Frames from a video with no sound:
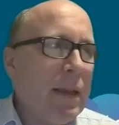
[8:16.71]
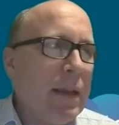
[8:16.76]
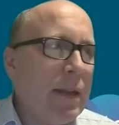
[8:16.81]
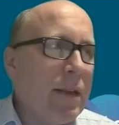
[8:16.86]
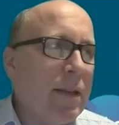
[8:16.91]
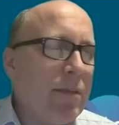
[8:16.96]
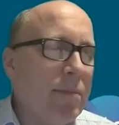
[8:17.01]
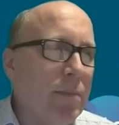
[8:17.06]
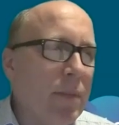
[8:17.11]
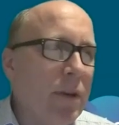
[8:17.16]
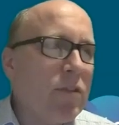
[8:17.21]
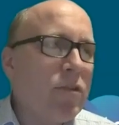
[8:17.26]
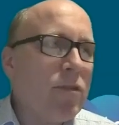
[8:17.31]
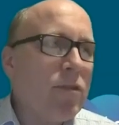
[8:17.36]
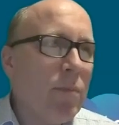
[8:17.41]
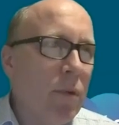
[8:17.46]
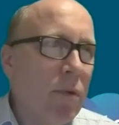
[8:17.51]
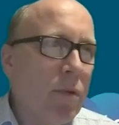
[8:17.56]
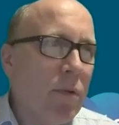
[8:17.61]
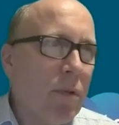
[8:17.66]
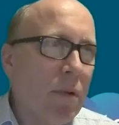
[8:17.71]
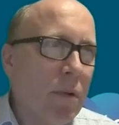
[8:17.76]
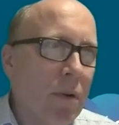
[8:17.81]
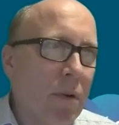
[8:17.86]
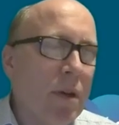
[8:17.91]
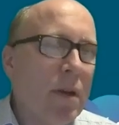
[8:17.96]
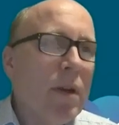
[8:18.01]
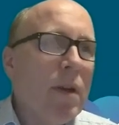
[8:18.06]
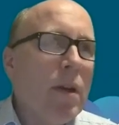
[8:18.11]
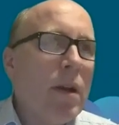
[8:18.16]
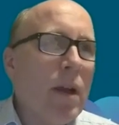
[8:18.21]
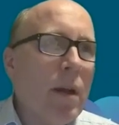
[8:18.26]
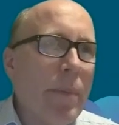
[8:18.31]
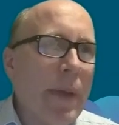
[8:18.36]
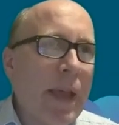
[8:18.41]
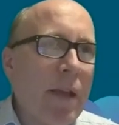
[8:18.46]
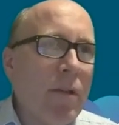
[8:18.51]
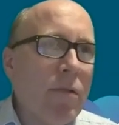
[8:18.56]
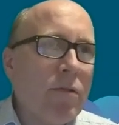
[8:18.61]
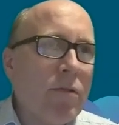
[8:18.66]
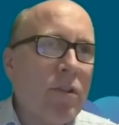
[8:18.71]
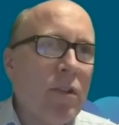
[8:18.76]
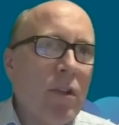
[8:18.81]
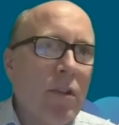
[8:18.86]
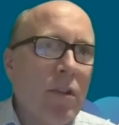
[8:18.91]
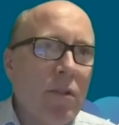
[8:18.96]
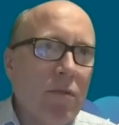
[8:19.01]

And it's much more about